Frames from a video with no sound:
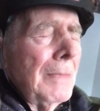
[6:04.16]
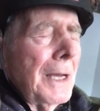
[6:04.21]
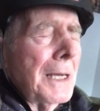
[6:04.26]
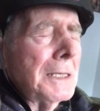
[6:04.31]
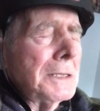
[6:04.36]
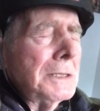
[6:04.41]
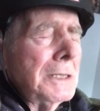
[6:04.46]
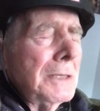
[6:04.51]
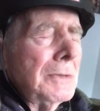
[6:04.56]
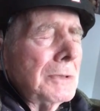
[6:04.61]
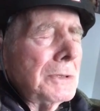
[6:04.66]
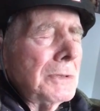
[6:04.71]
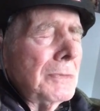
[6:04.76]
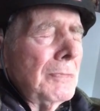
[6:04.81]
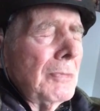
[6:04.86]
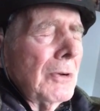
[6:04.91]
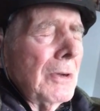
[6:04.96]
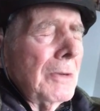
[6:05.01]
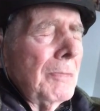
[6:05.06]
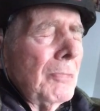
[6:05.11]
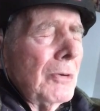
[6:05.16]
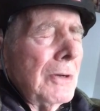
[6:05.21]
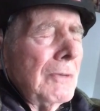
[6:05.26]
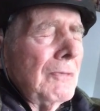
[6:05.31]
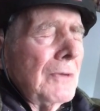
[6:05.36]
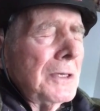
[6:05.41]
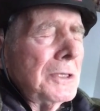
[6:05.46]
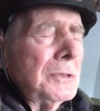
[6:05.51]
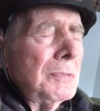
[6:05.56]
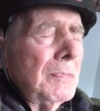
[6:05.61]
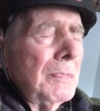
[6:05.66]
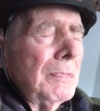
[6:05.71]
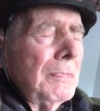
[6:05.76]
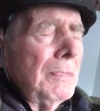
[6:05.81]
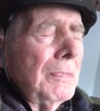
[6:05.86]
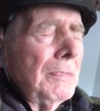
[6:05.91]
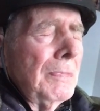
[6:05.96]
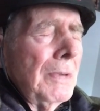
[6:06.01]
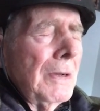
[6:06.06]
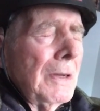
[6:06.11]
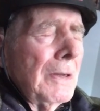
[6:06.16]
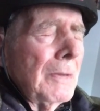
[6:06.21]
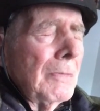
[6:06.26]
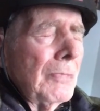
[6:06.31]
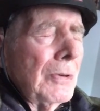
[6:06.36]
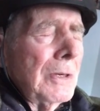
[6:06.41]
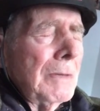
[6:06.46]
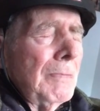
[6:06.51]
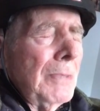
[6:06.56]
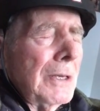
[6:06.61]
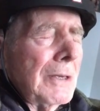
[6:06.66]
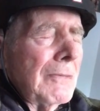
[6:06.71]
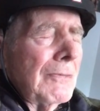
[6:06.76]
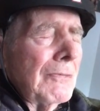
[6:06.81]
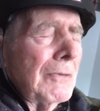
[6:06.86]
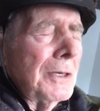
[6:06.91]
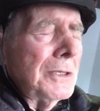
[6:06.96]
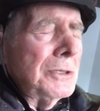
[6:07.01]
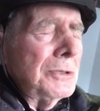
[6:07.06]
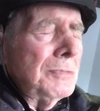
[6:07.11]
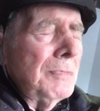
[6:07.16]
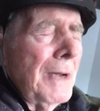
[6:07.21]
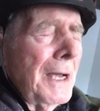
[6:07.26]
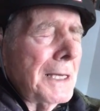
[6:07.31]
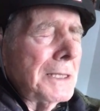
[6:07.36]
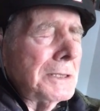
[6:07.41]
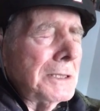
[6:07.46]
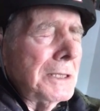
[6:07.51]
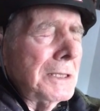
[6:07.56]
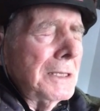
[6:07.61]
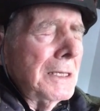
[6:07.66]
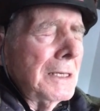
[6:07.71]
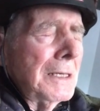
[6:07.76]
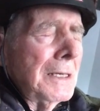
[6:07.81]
magazine. Was a pretty big French magazine.